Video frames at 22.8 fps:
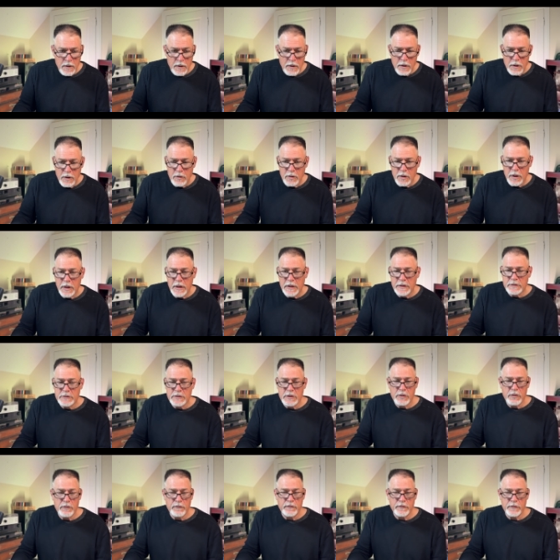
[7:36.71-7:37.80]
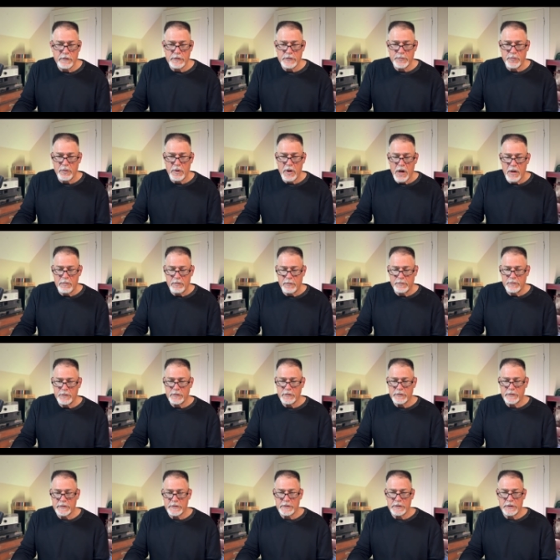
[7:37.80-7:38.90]
Okay, and so the first problem you
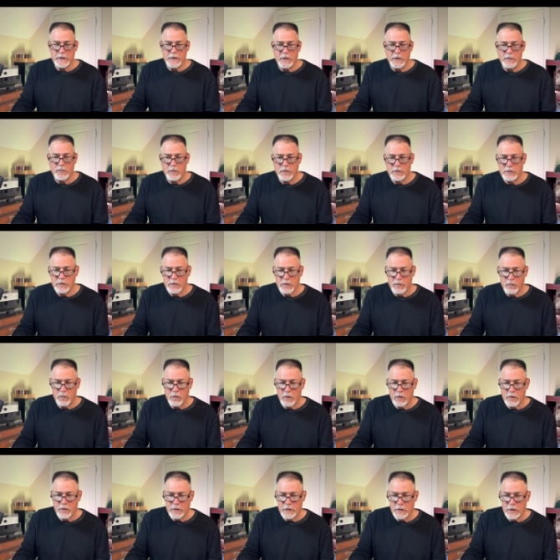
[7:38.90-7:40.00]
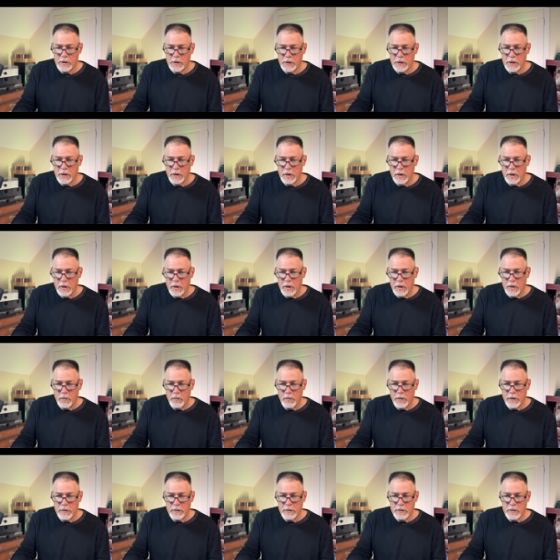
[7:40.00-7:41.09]
see when you're working,
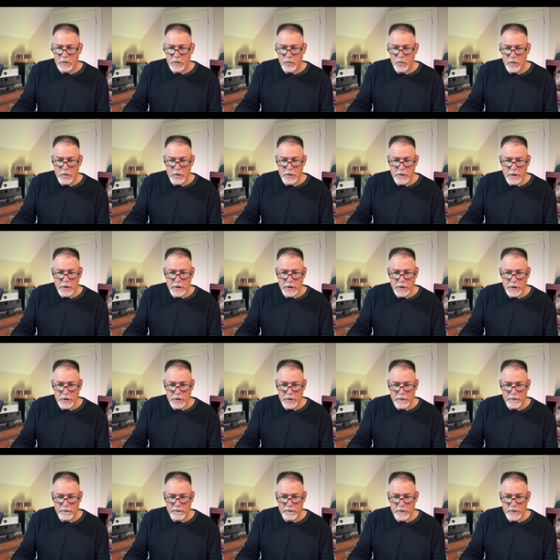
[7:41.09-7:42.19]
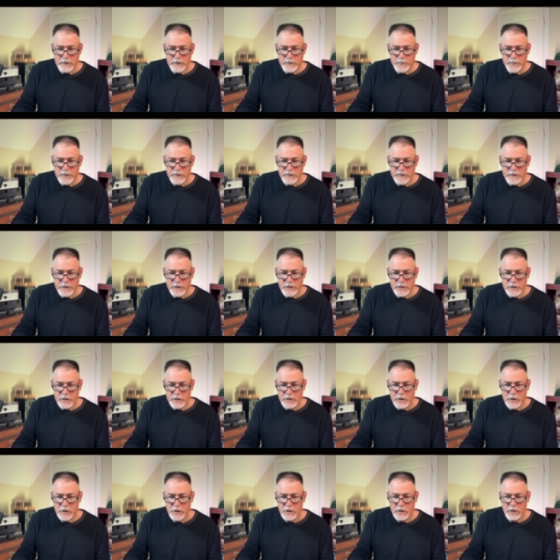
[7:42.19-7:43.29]
whether you're working in the first position
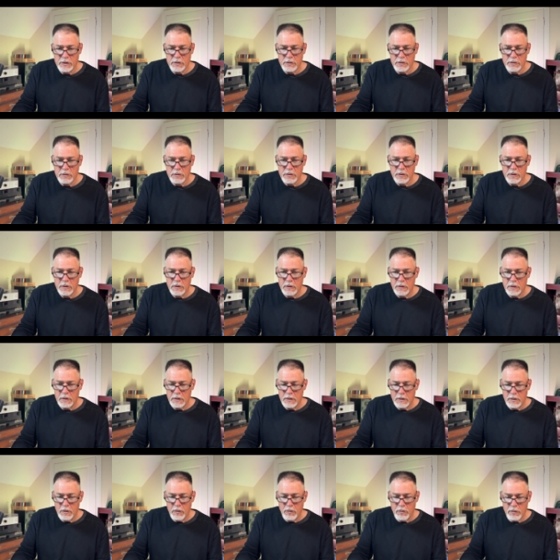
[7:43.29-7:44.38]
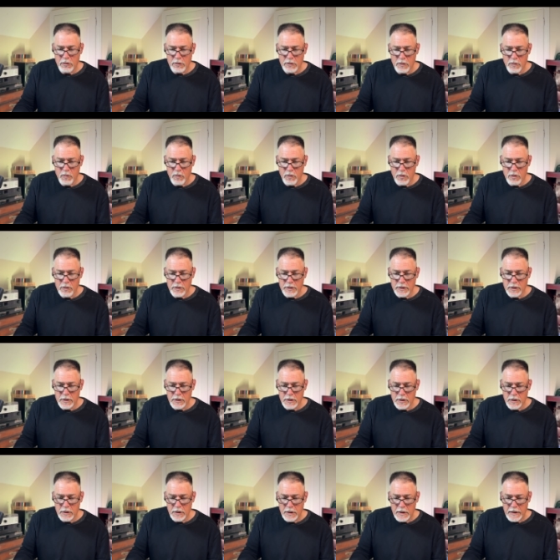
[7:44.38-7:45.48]
here or you're
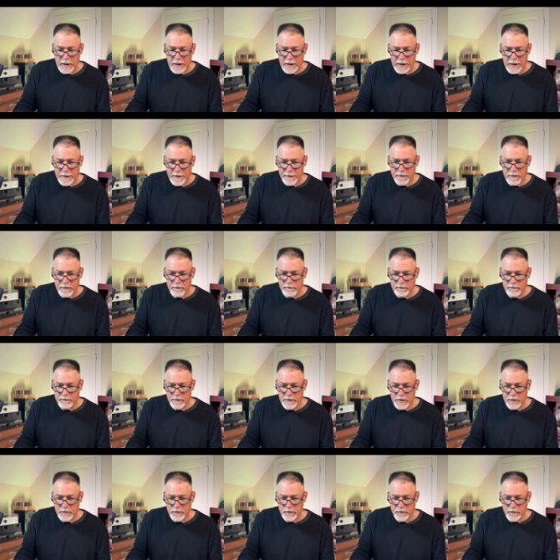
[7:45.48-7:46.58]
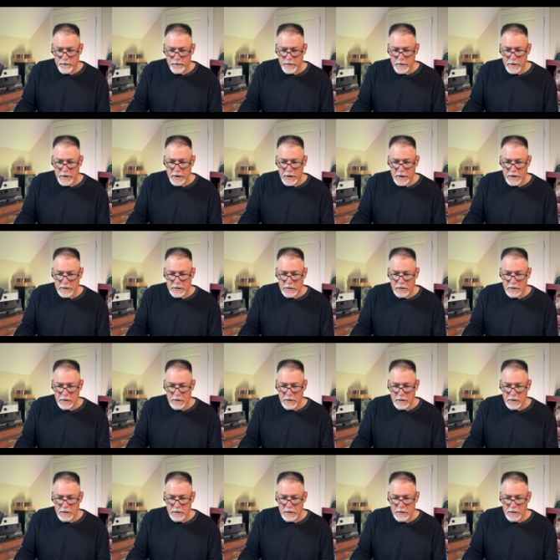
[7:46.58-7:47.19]
working at the 5th fret